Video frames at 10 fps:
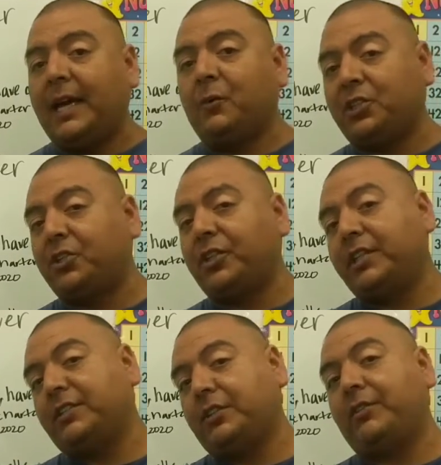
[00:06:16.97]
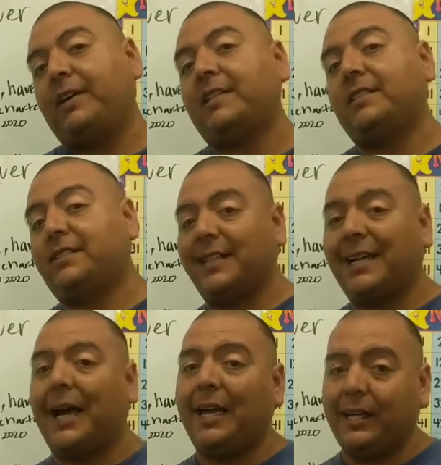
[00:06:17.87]
and what you're going to serve as is a
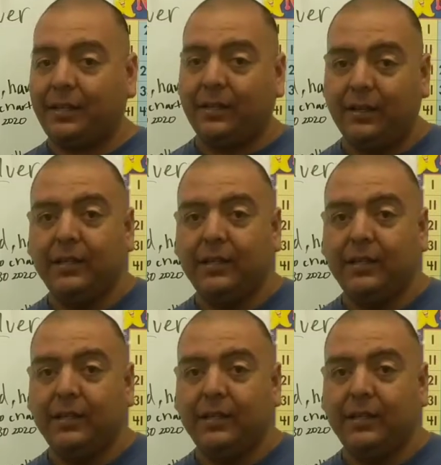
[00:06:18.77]
guide